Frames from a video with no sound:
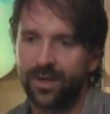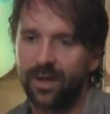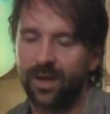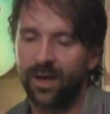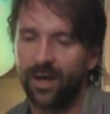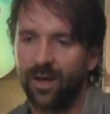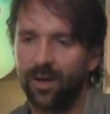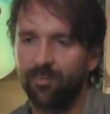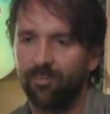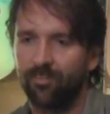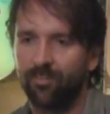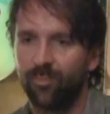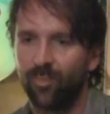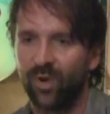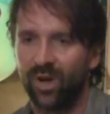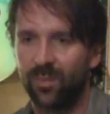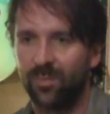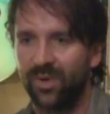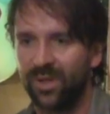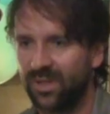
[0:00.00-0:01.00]

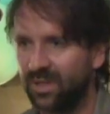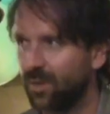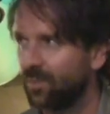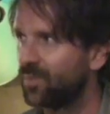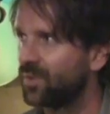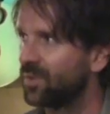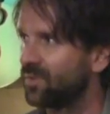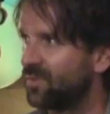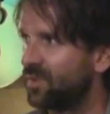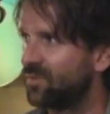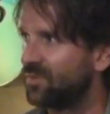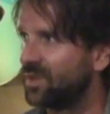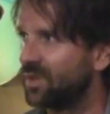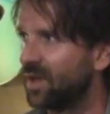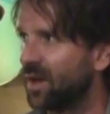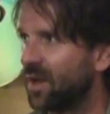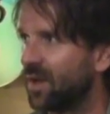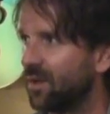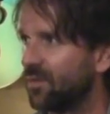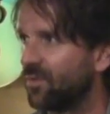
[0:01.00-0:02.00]
when I picked up the
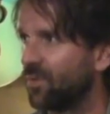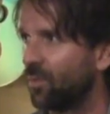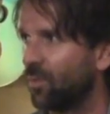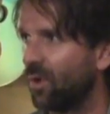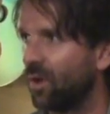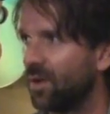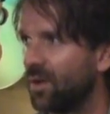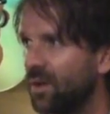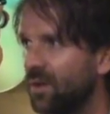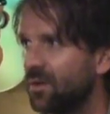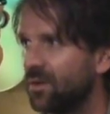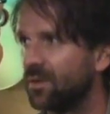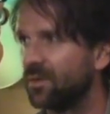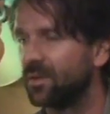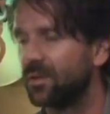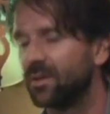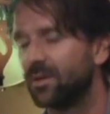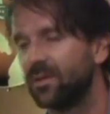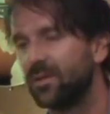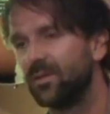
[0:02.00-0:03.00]
59 off the wall here
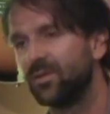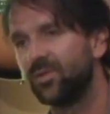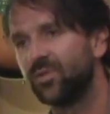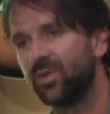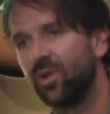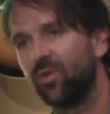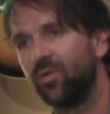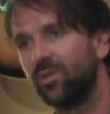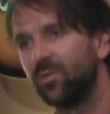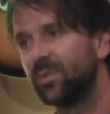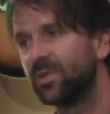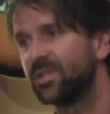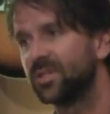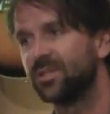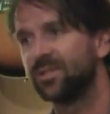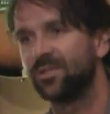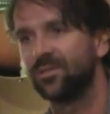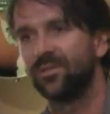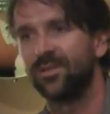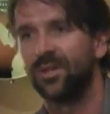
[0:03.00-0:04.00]
in the showroom, it
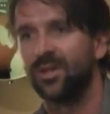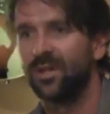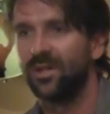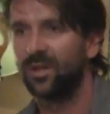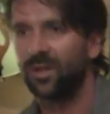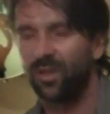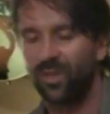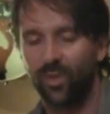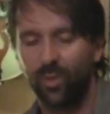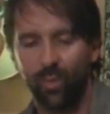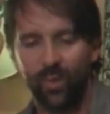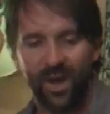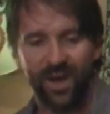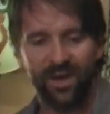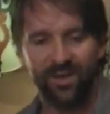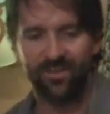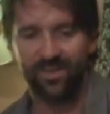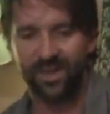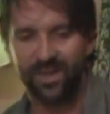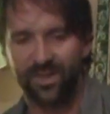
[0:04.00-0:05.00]
just, the
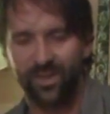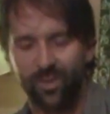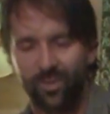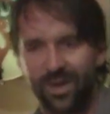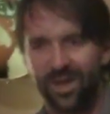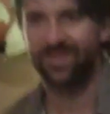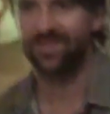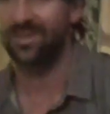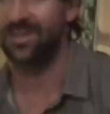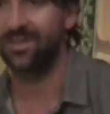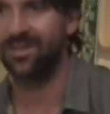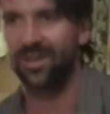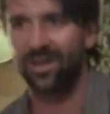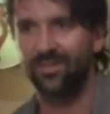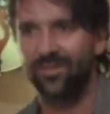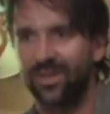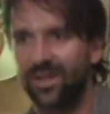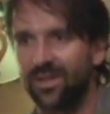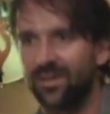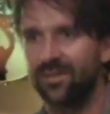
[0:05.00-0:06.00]
weight of it, the resonance
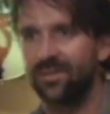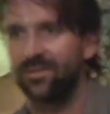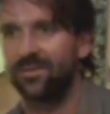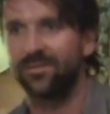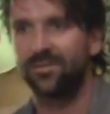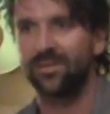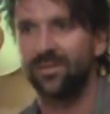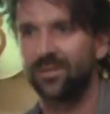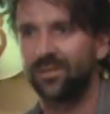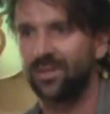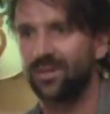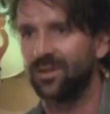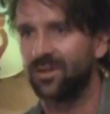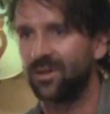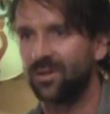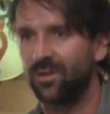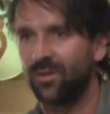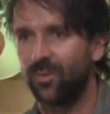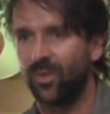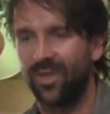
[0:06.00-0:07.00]
of it,
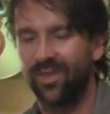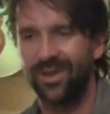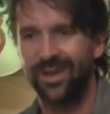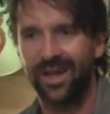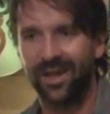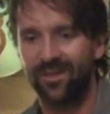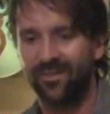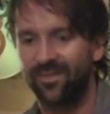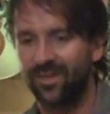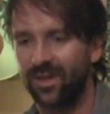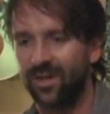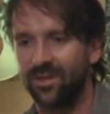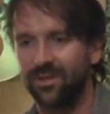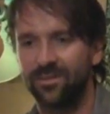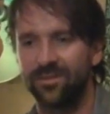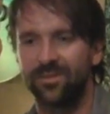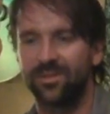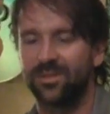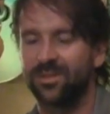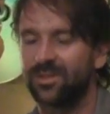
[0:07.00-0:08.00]
the way the neck
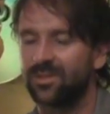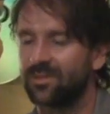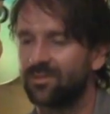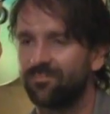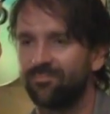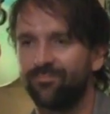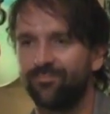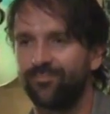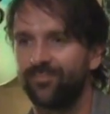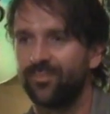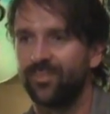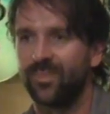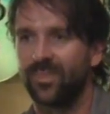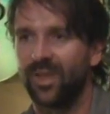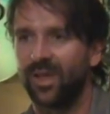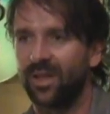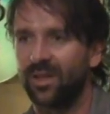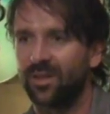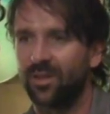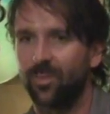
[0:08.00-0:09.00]
felt, was just
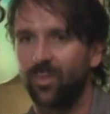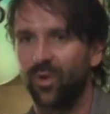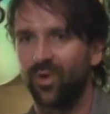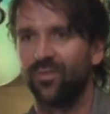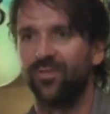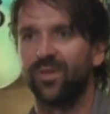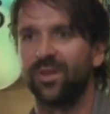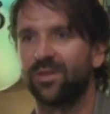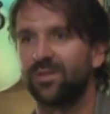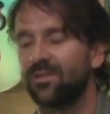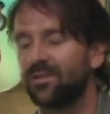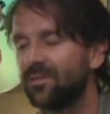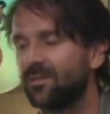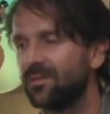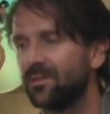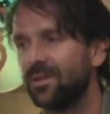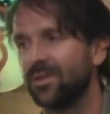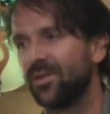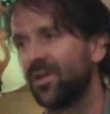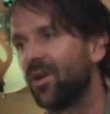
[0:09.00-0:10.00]
like the perfect
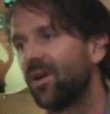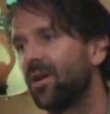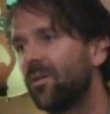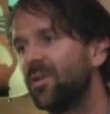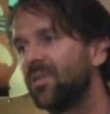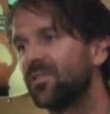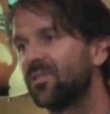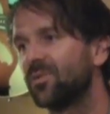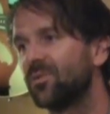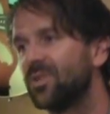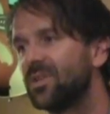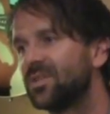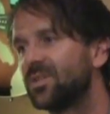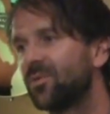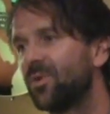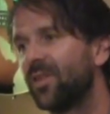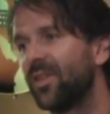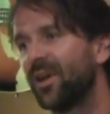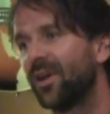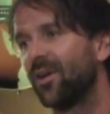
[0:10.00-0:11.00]
guitar. I mean, there's a
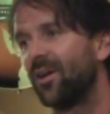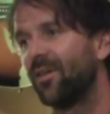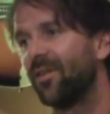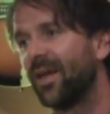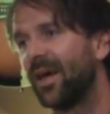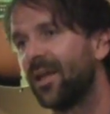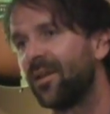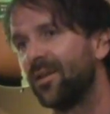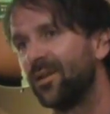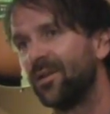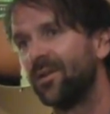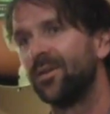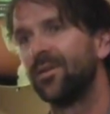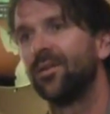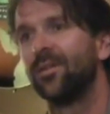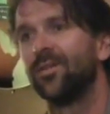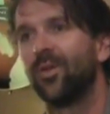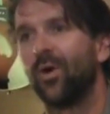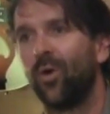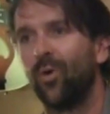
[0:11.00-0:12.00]
reason why they call
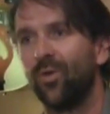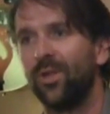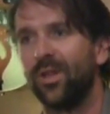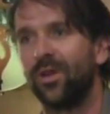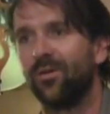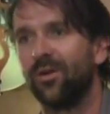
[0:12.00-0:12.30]
that the Holy